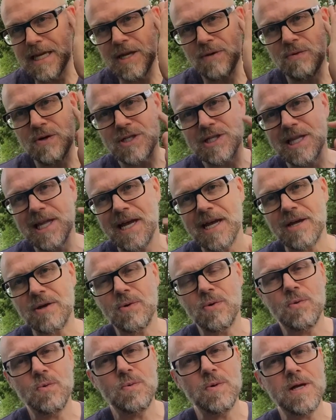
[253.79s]
he was like,
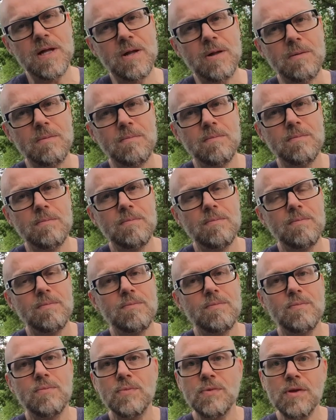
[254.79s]
well,
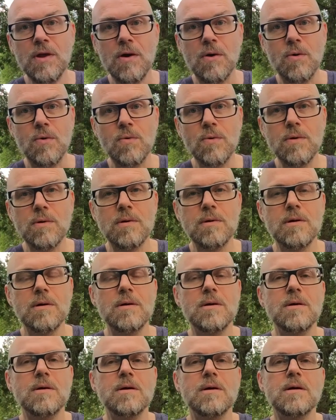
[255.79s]
no.
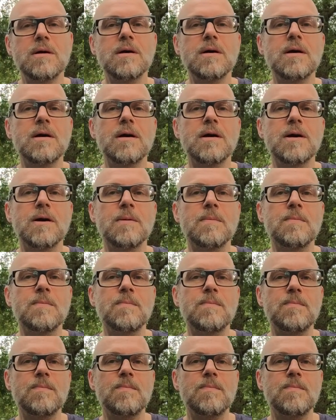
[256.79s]
Um,